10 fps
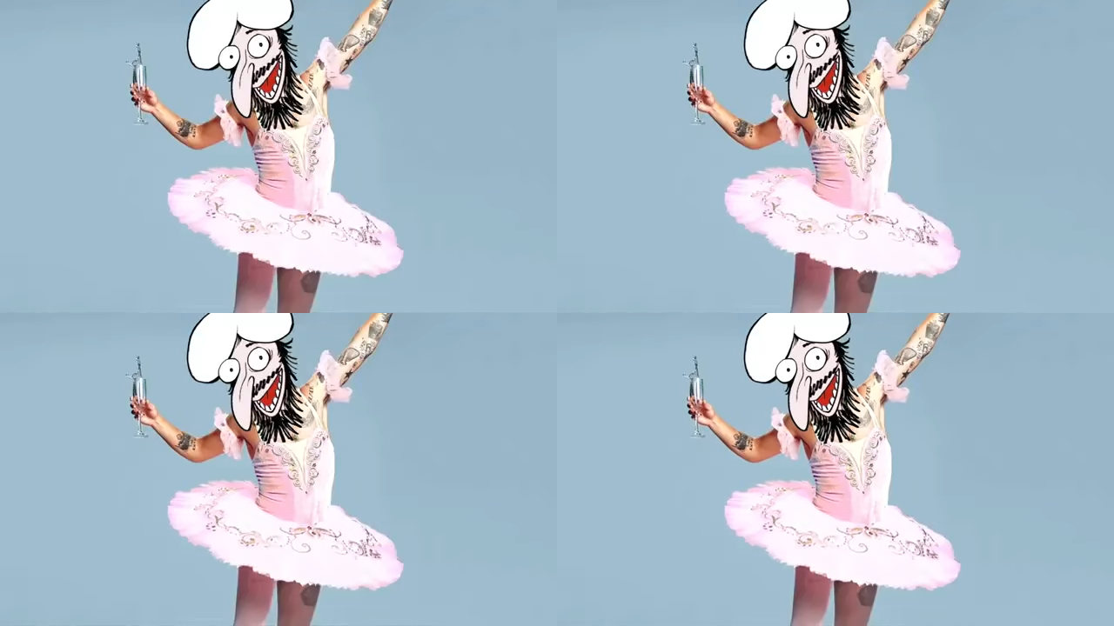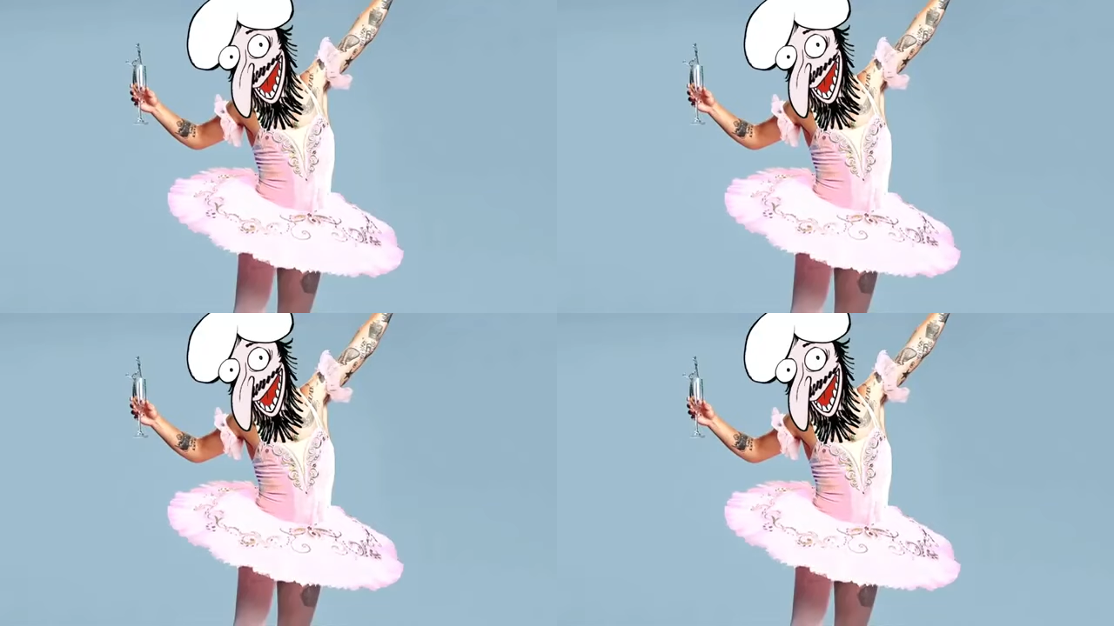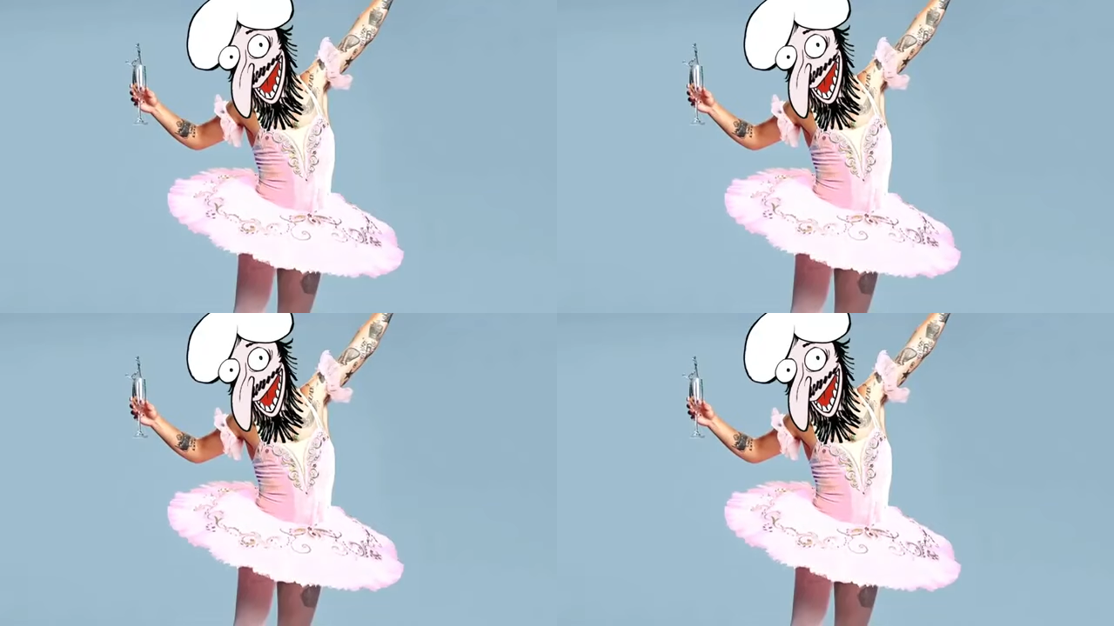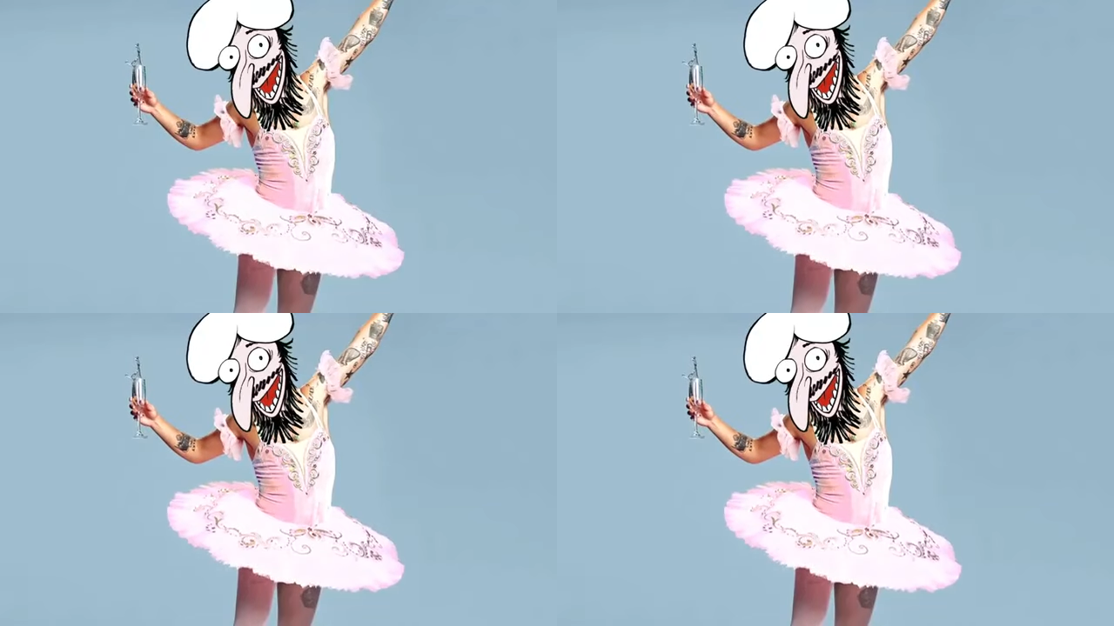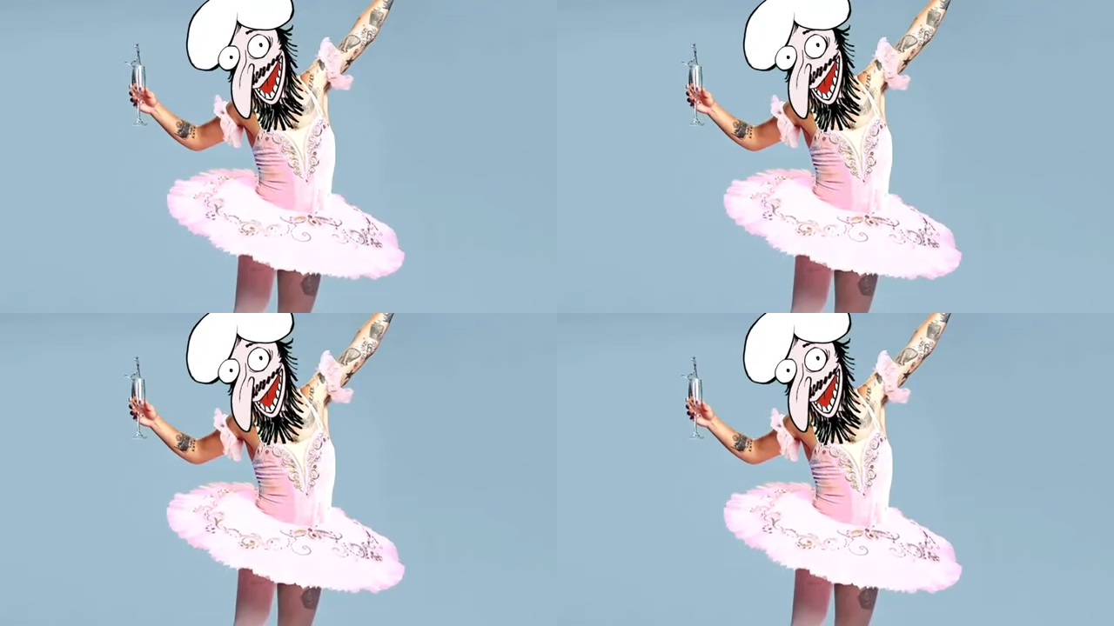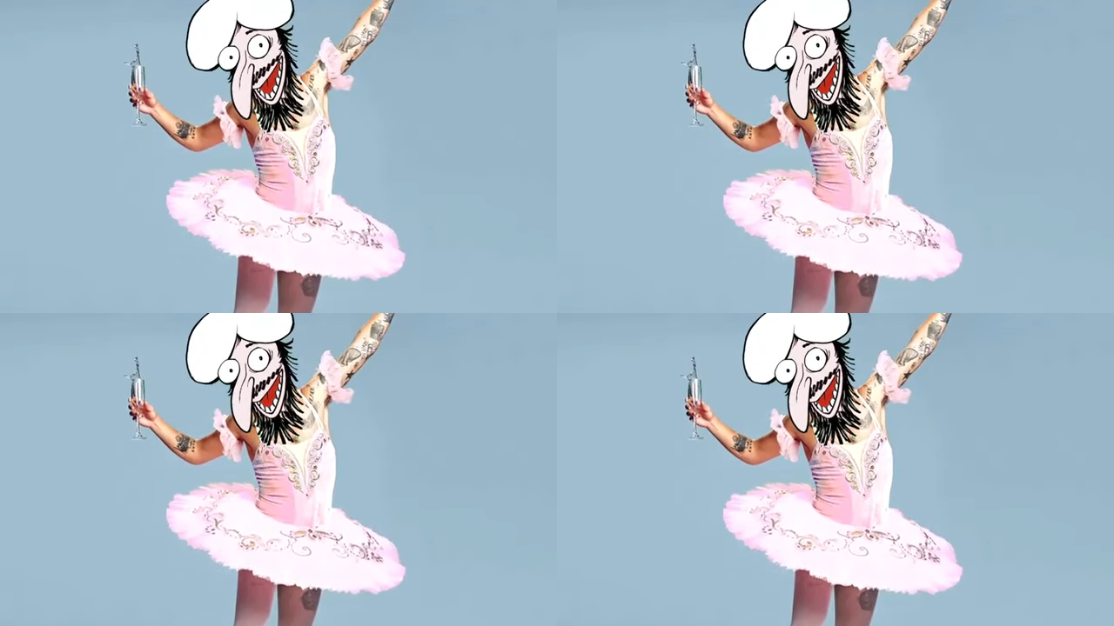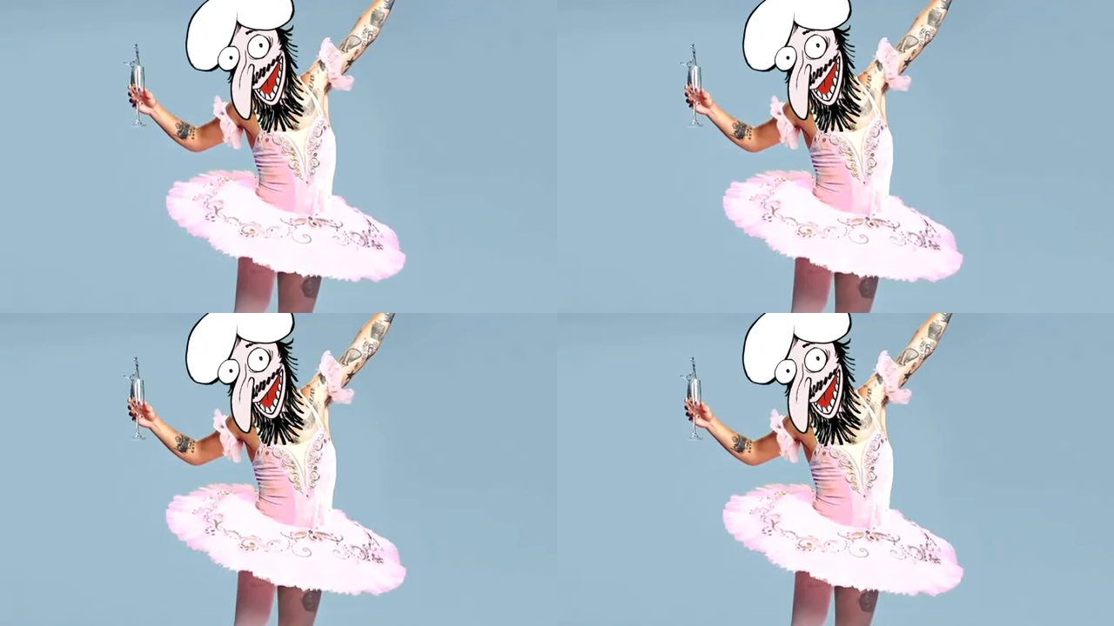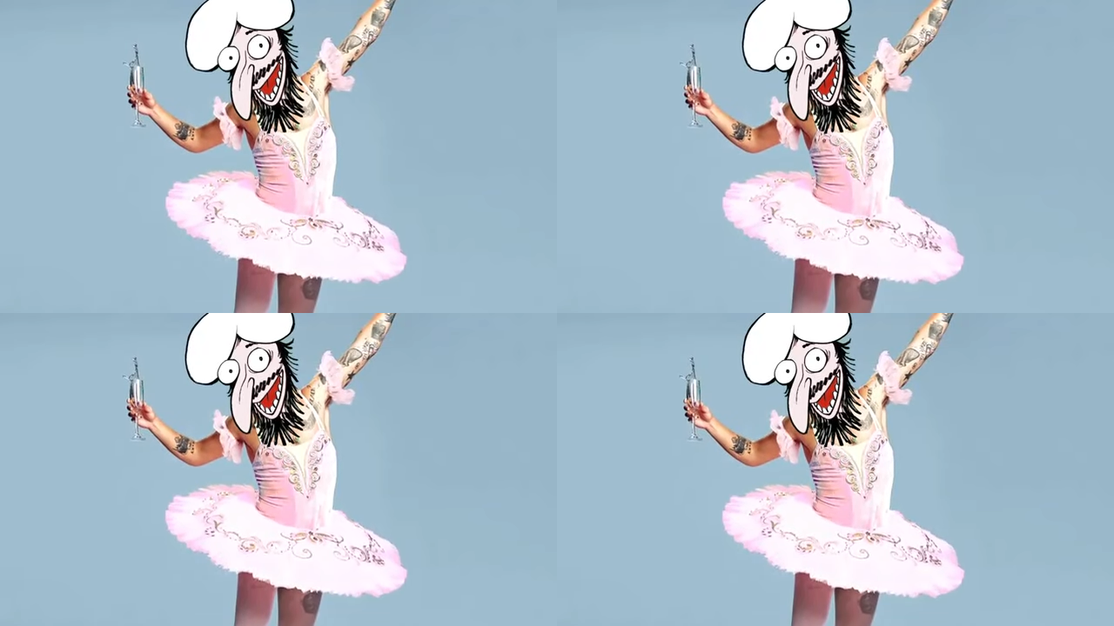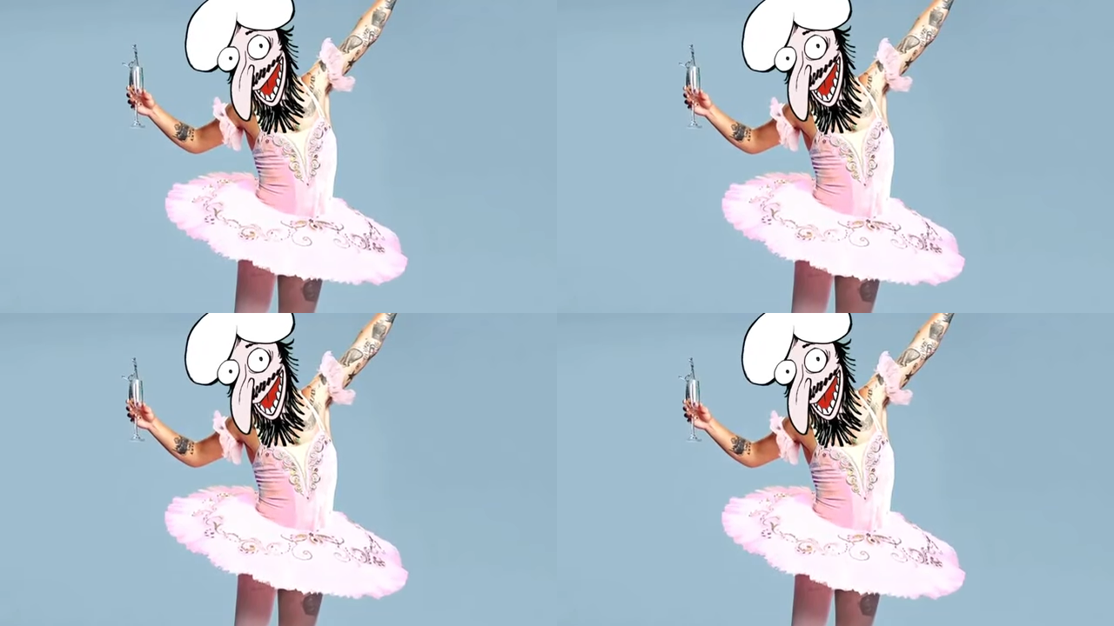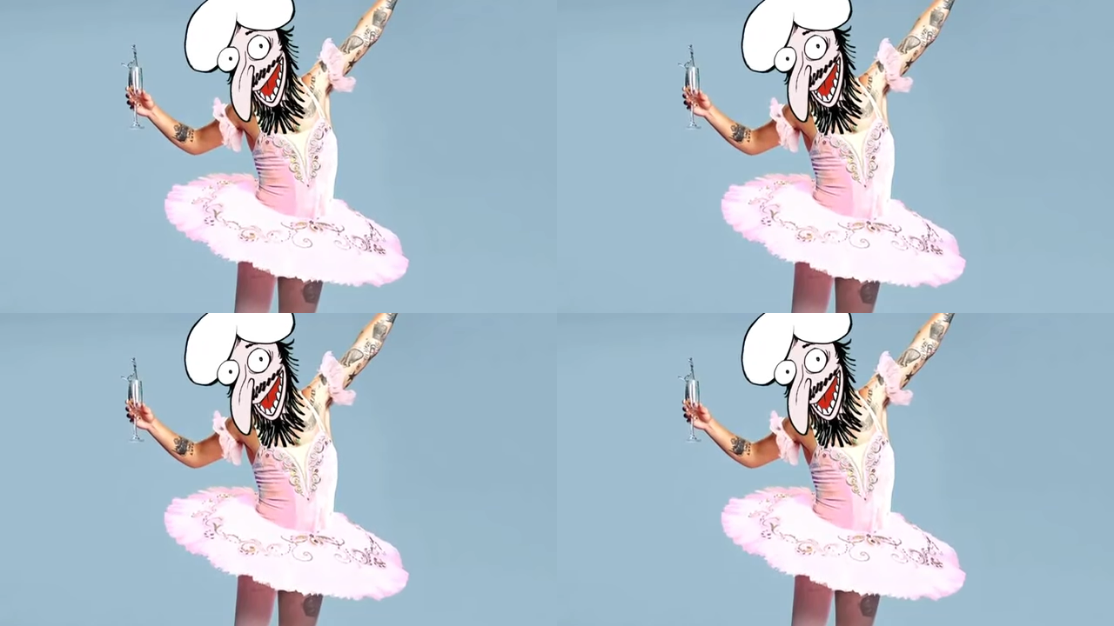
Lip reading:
(no speaker visible)